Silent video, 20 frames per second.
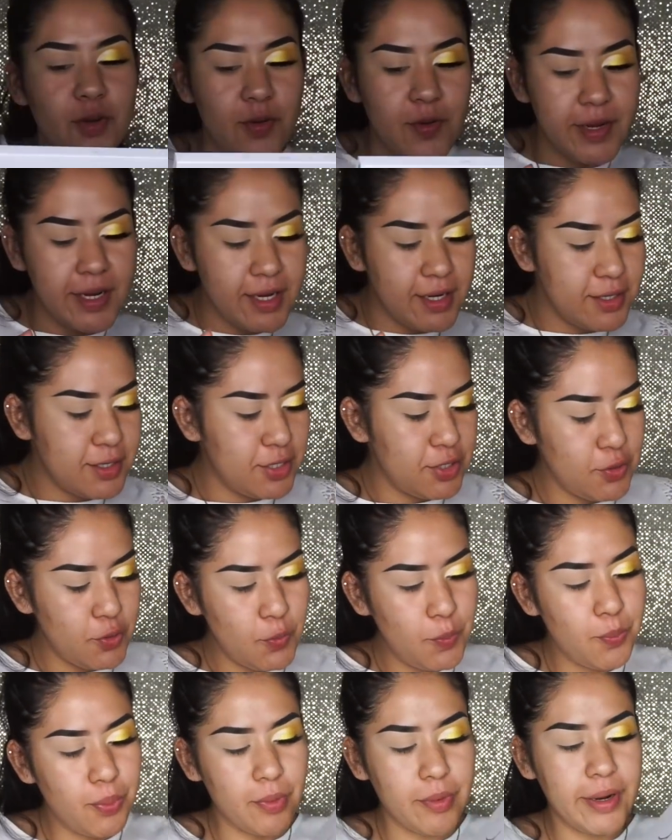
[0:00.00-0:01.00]
going
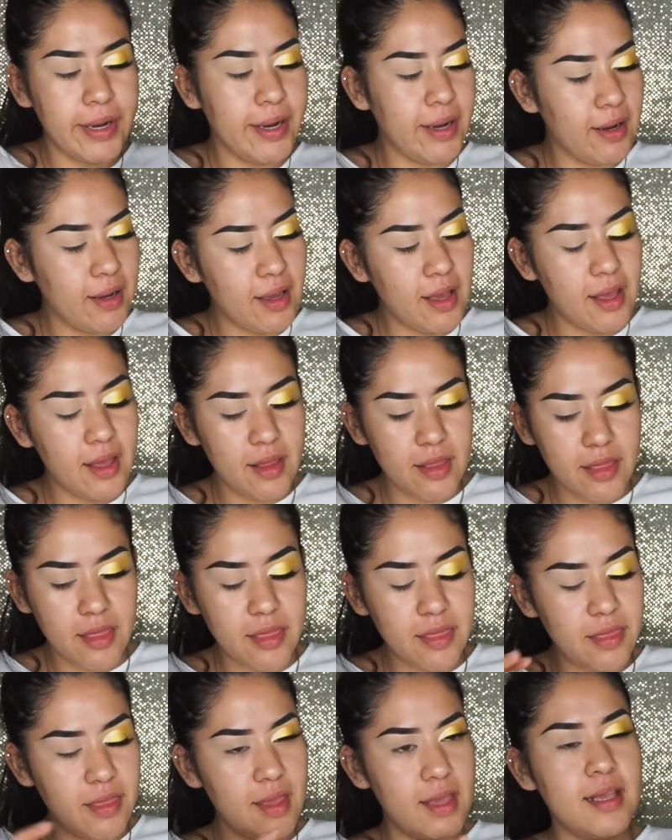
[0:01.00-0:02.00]
to bring
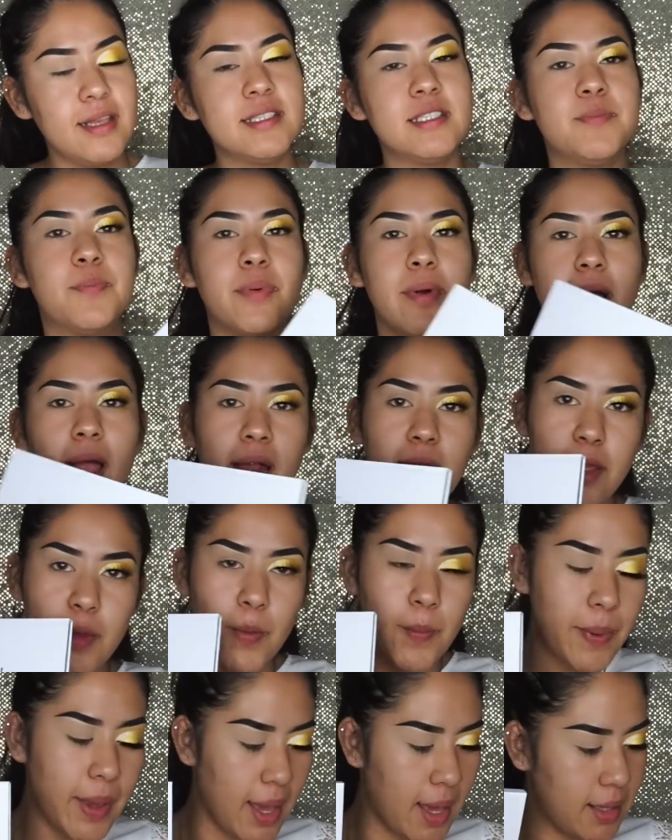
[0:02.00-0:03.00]
this brand
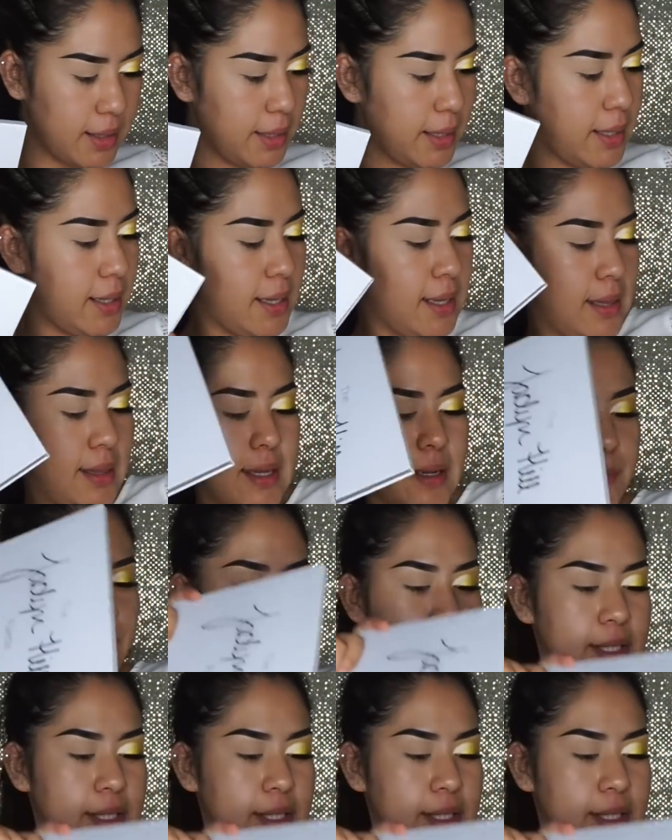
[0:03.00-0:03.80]
new palette and like